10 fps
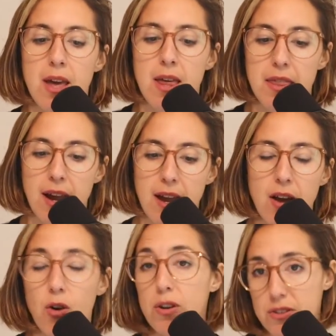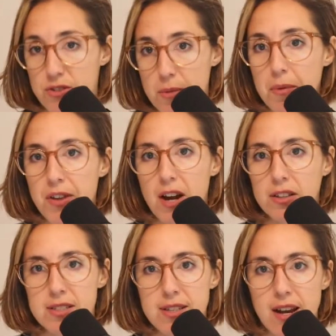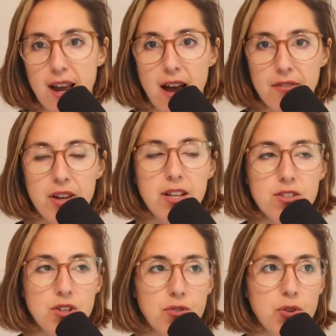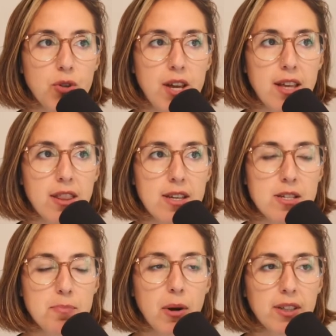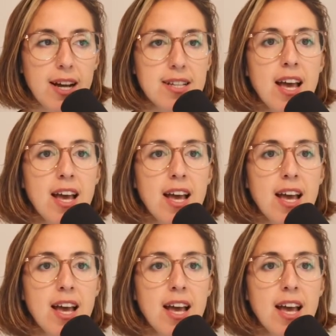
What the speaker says: that or some of the artists that I have interviewed in this podcast.